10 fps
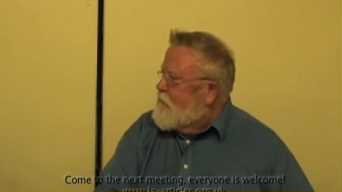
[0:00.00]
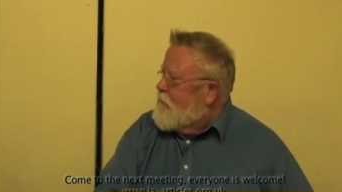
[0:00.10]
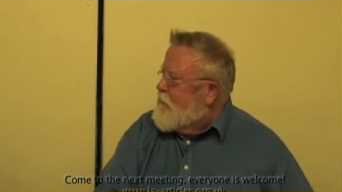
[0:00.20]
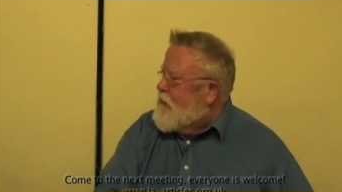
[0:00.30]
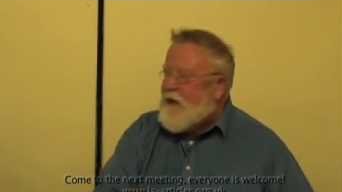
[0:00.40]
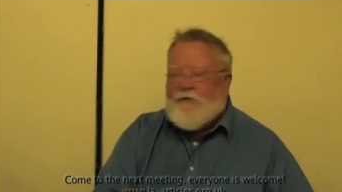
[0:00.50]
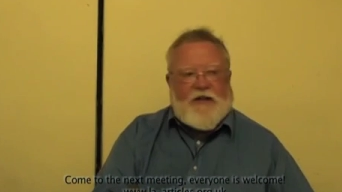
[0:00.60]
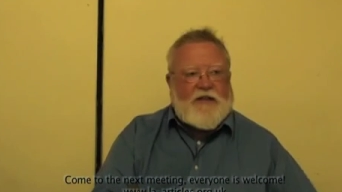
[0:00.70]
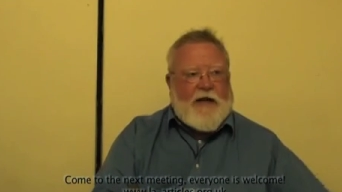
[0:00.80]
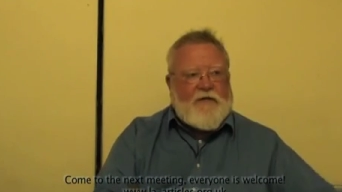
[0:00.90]
And then
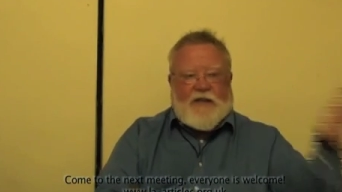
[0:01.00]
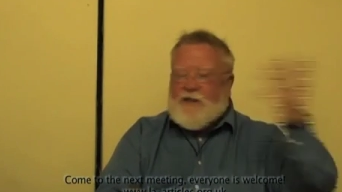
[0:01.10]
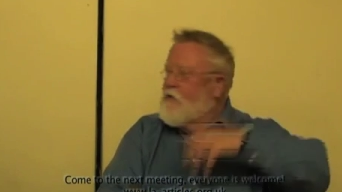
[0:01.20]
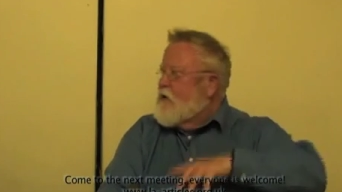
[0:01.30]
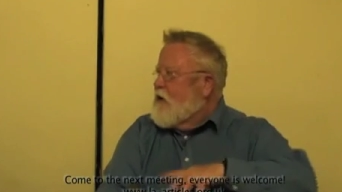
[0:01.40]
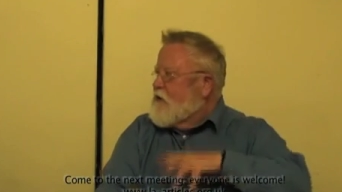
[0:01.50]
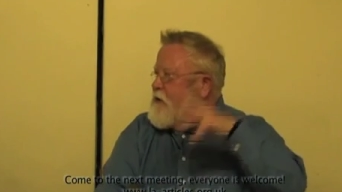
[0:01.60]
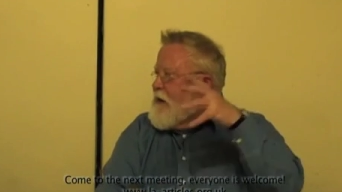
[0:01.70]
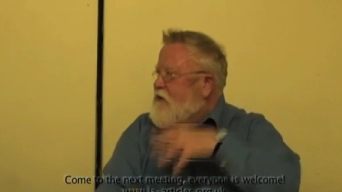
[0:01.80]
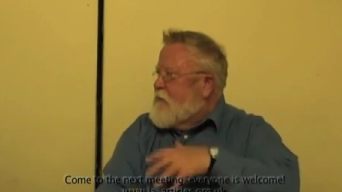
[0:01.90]
everything's everything's so
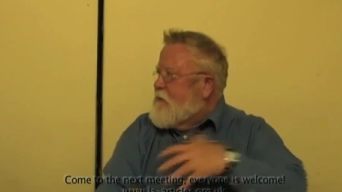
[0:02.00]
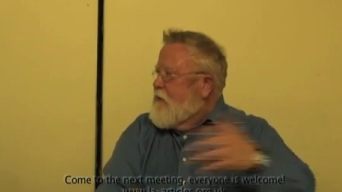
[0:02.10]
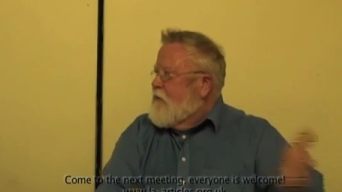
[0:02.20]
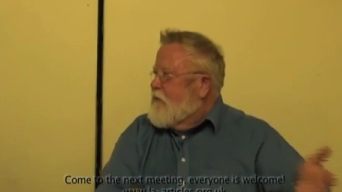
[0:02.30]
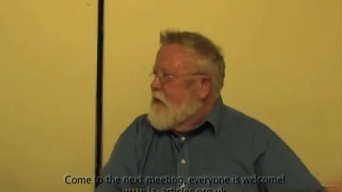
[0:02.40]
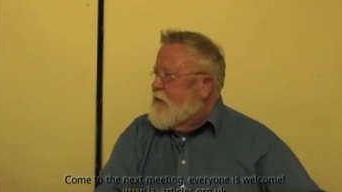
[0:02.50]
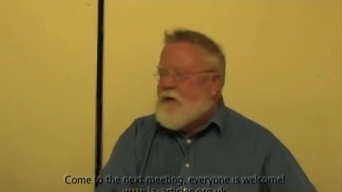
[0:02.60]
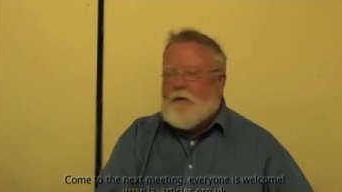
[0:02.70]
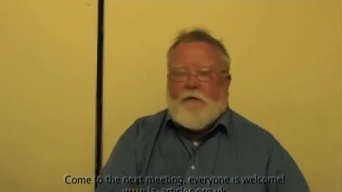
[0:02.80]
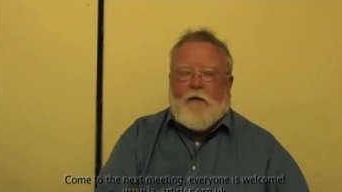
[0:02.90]
costly, you have to pay more for it.
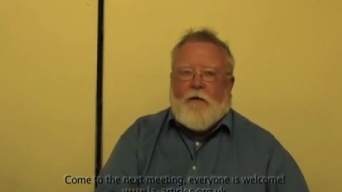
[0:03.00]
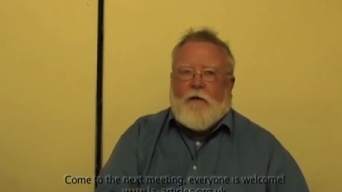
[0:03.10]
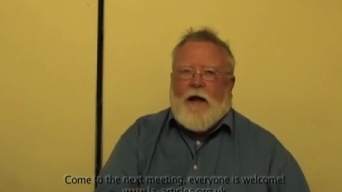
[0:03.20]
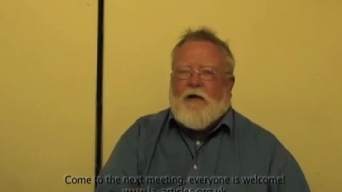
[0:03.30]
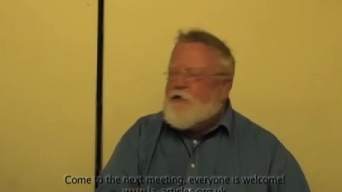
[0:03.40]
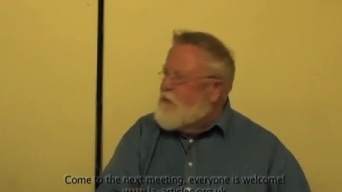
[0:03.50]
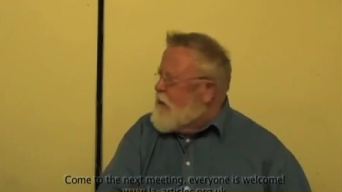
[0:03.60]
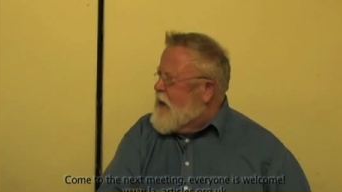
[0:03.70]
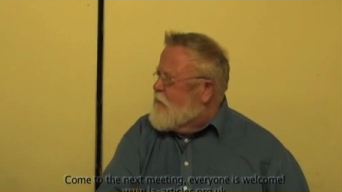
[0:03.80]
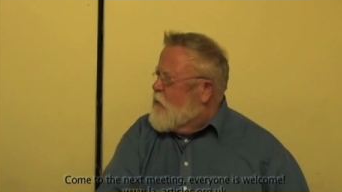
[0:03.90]
But how can you
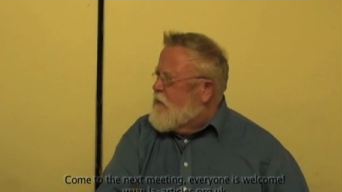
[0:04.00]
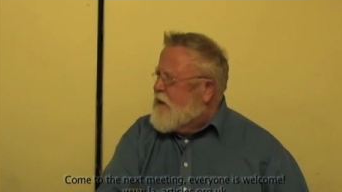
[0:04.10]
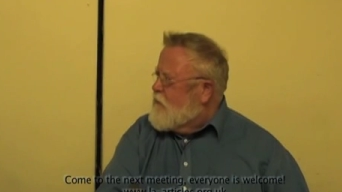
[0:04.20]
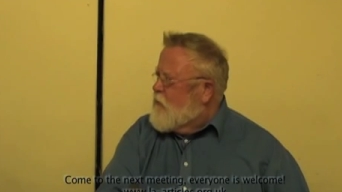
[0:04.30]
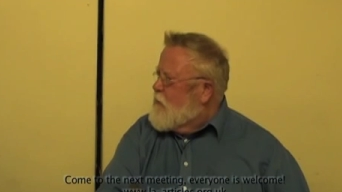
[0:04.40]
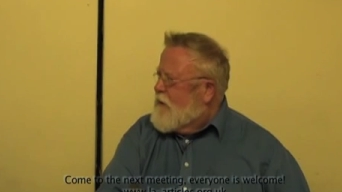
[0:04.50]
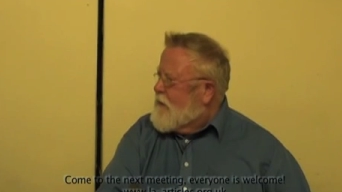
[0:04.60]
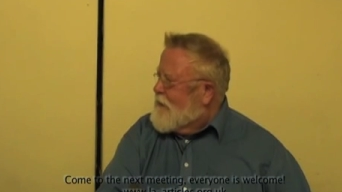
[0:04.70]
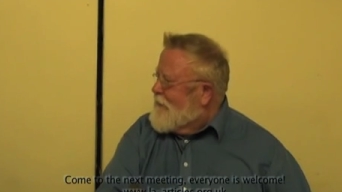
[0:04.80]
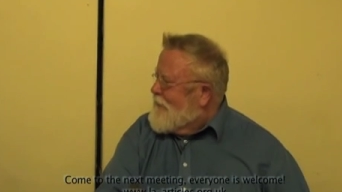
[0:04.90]
pay more without more
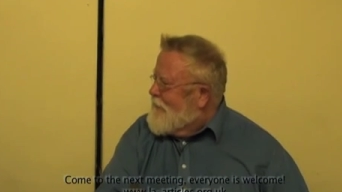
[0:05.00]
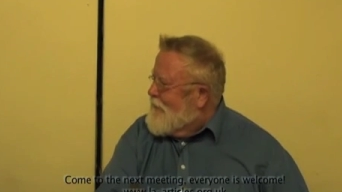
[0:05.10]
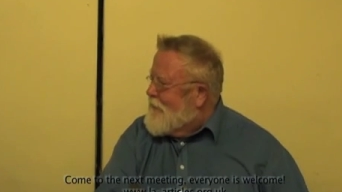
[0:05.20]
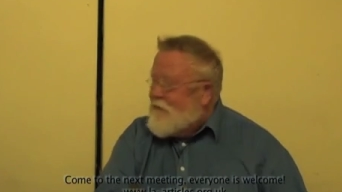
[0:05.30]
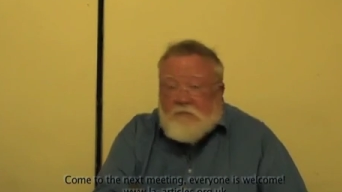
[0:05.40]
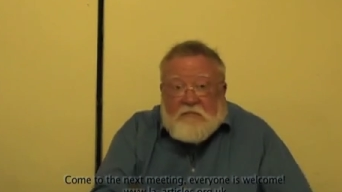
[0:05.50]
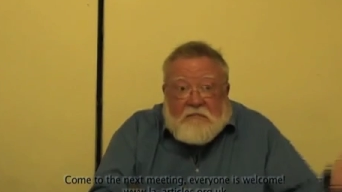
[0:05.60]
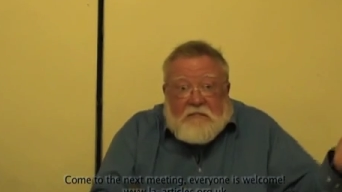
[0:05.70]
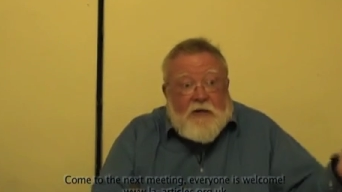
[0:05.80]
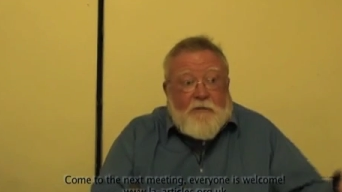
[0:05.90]
money?
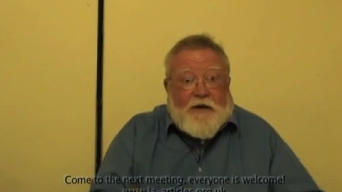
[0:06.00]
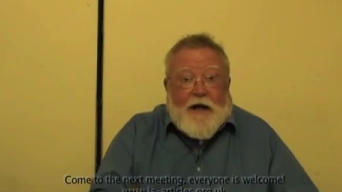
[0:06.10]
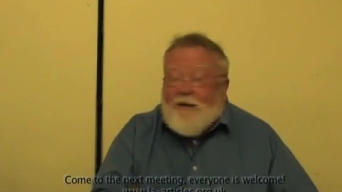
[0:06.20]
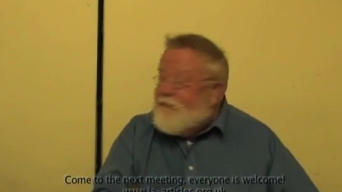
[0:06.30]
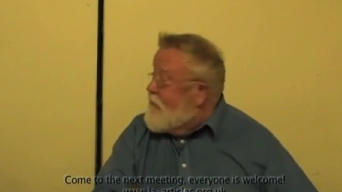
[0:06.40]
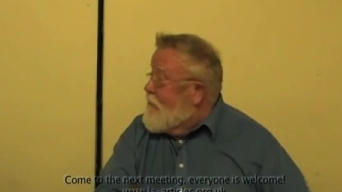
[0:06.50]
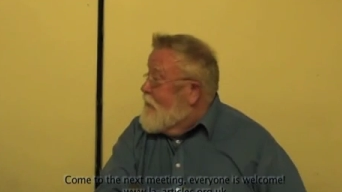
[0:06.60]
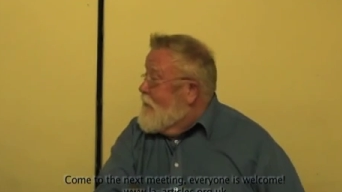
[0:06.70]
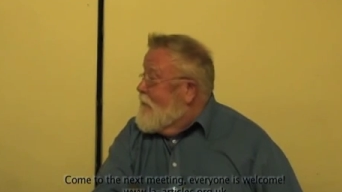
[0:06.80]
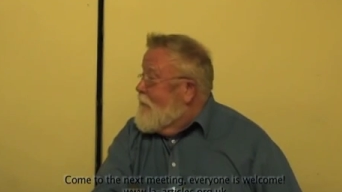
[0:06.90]
Simply enough.
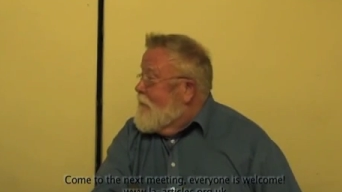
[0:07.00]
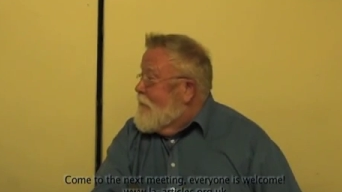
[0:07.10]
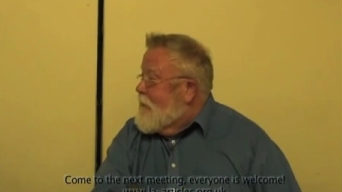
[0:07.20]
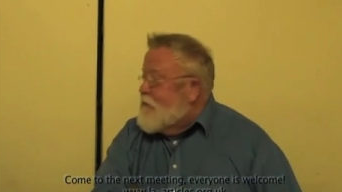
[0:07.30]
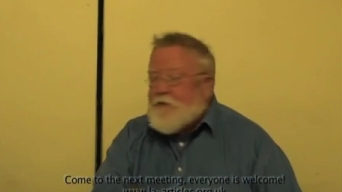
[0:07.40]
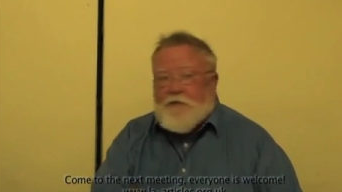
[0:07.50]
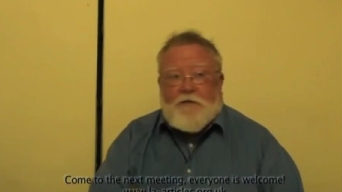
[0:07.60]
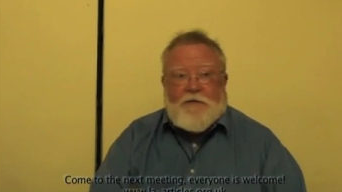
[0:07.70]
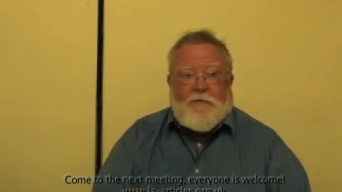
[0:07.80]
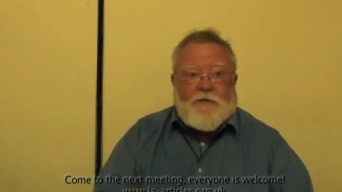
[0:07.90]
That
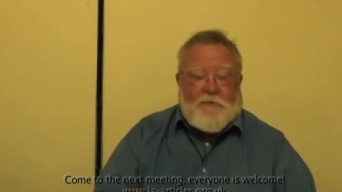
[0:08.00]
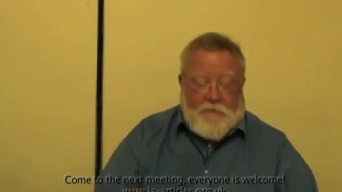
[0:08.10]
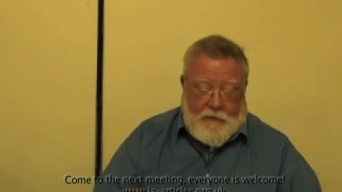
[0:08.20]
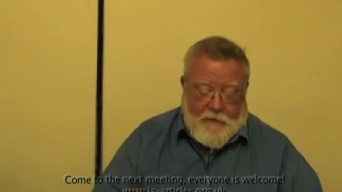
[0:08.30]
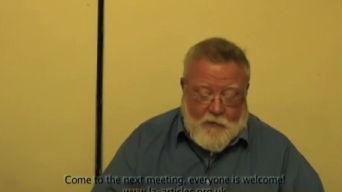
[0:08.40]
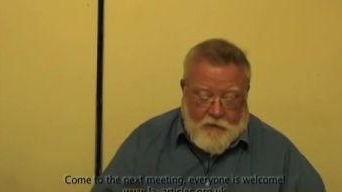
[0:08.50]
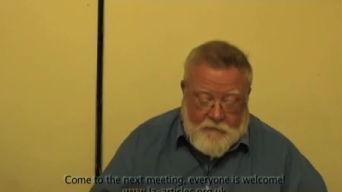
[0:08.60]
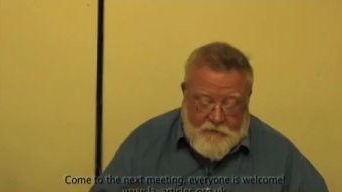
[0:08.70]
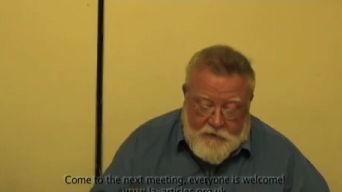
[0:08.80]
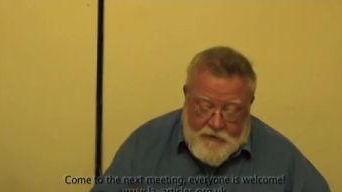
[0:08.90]
was it wasn't that was sort
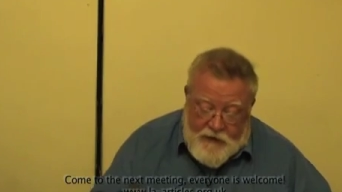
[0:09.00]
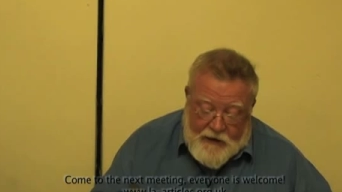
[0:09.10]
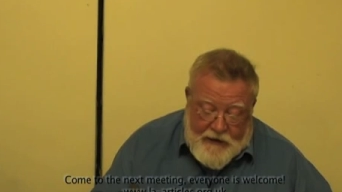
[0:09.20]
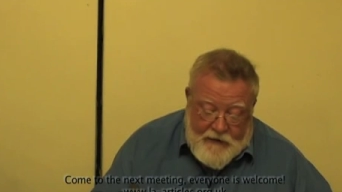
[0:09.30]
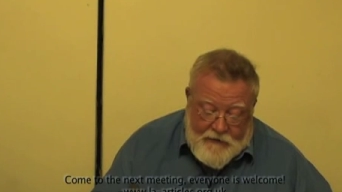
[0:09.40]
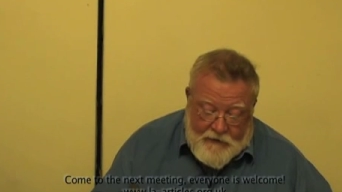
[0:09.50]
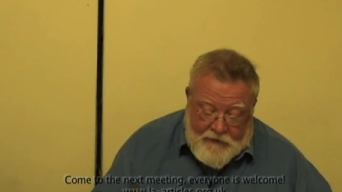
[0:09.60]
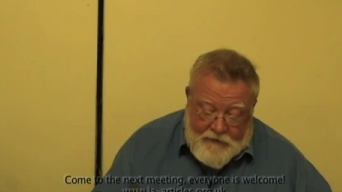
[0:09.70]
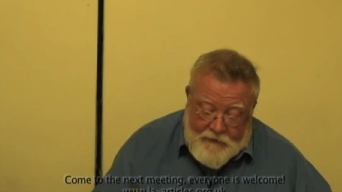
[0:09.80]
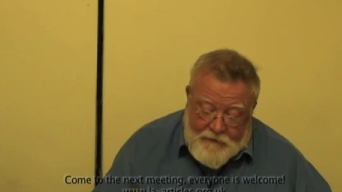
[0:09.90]
of stunning
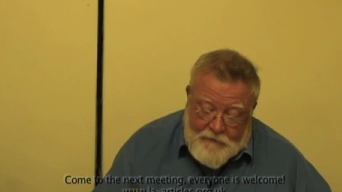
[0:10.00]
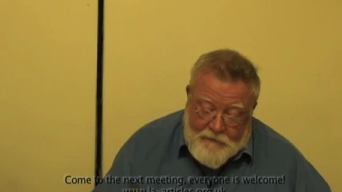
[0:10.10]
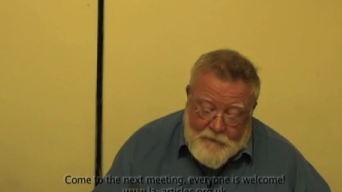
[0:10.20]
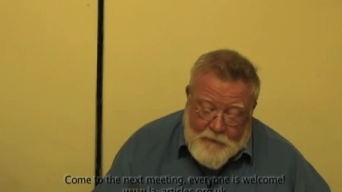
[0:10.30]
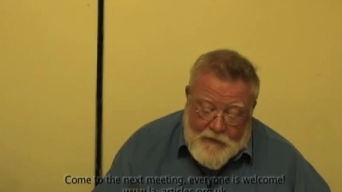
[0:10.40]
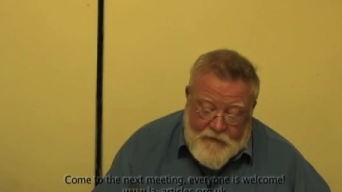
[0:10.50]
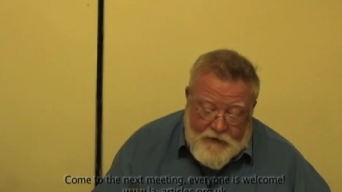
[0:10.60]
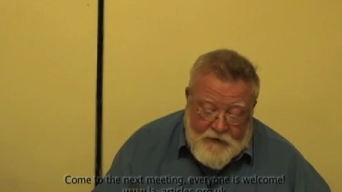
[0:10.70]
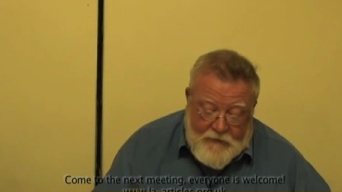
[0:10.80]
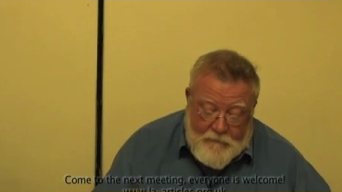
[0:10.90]
insight
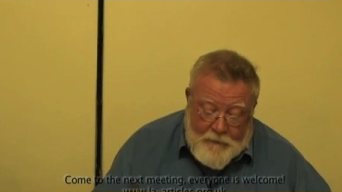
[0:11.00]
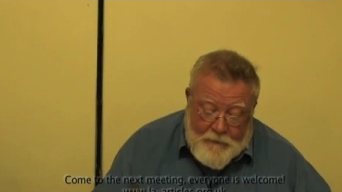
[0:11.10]
eventually.